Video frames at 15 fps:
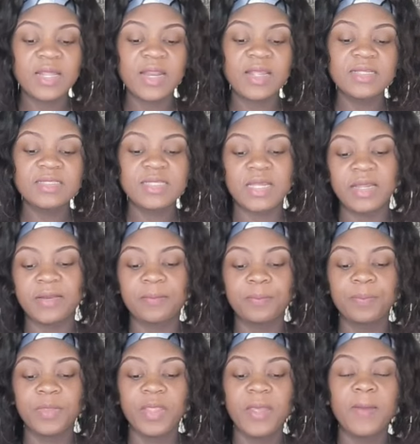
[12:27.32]
I said,
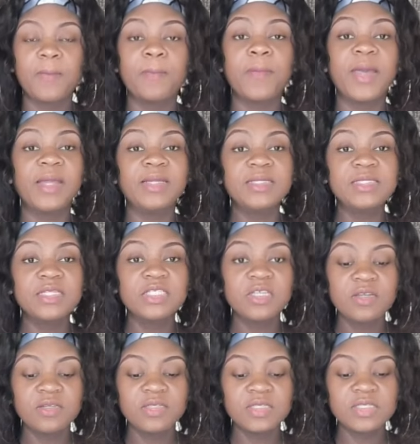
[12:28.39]
my
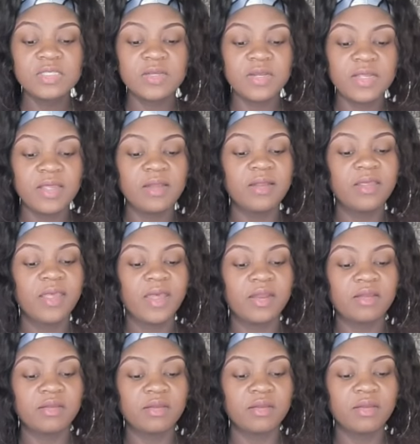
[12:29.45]
decision to study in
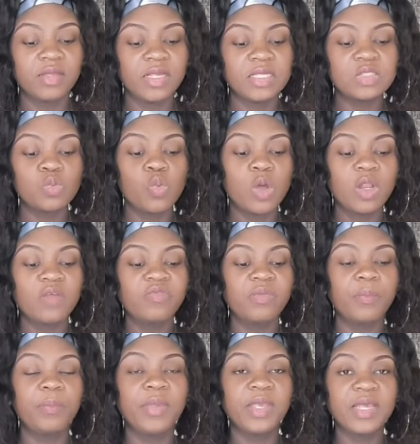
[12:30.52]
Canada is one of the
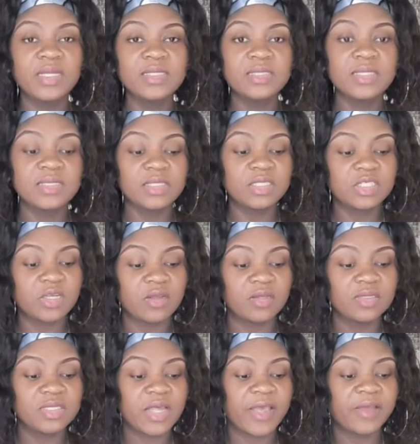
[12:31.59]
biggest
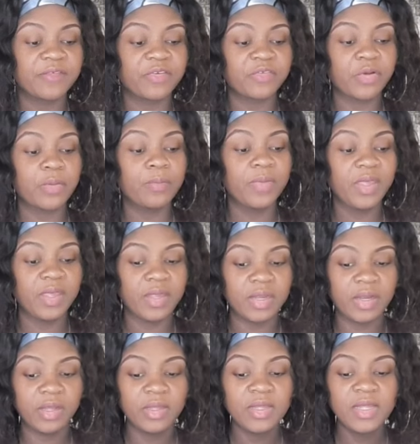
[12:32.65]
decisions I have ever
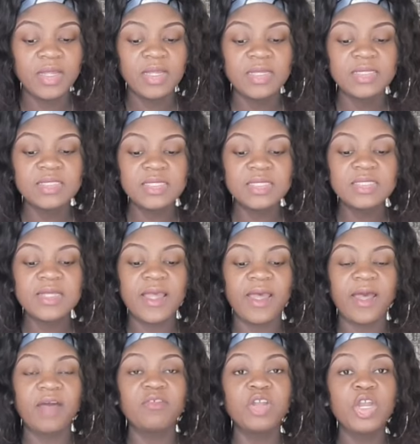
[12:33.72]
made, since I
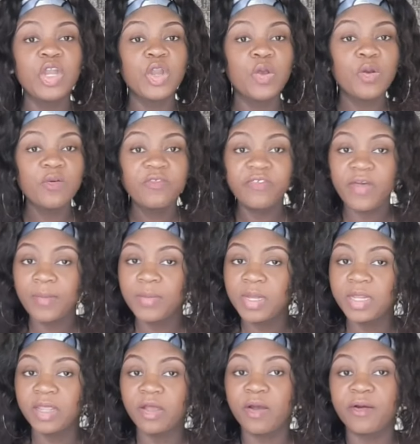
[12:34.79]
have no
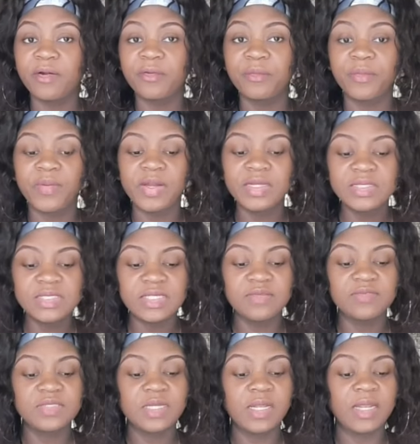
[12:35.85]
family or
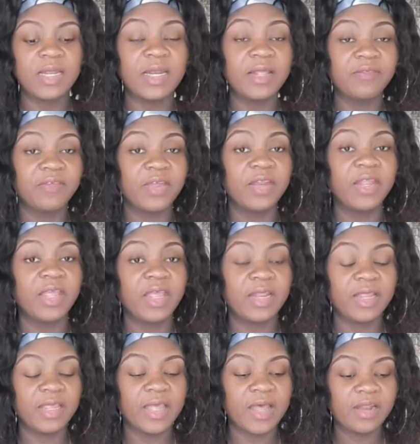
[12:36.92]
relatives living in
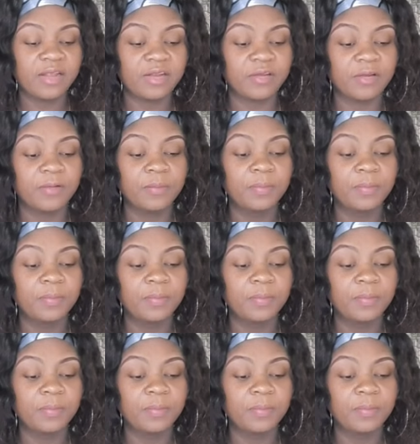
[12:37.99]
Canada.